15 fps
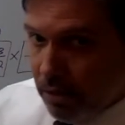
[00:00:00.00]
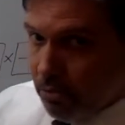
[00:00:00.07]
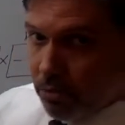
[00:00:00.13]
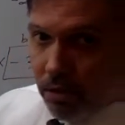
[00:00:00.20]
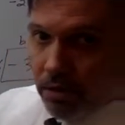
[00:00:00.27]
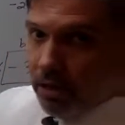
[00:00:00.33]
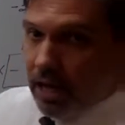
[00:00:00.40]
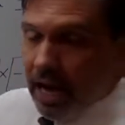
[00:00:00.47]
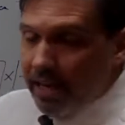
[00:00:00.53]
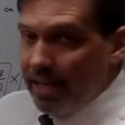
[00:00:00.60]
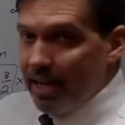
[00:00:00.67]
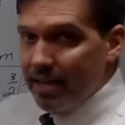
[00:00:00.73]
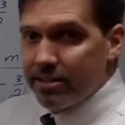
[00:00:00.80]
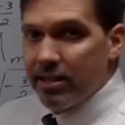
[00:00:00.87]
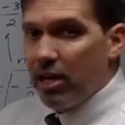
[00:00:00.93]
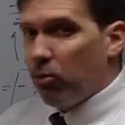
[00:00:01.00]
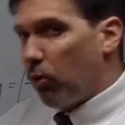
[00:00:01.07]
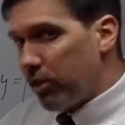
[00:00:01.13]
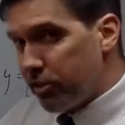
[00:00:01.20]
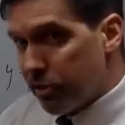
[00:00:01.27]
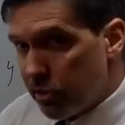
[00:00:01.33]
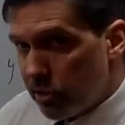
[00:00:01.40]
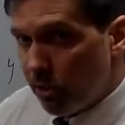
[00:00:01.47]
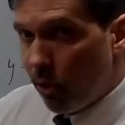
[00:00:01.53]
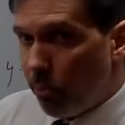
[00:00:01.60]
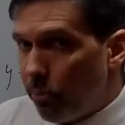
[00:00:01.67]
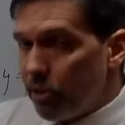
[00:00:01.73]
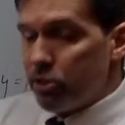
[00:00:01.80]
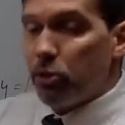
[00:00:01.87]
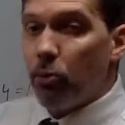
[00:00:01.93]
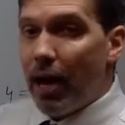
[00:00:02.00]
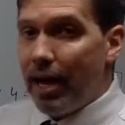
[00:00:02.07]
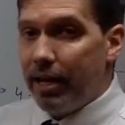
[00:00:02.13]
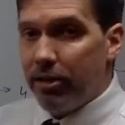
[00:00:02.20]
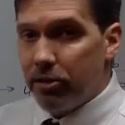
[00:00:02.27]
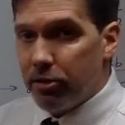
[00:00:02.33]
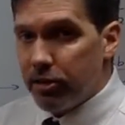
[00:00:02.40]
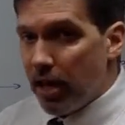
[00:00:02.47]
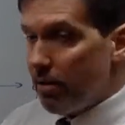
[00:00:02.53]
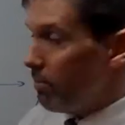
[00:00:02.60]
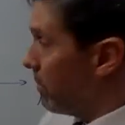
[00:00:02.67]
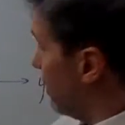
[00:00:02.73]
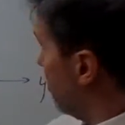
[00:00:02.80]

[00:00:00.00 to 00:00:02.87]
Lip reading: Well, I can't say what's the slope, what's the y-intercept,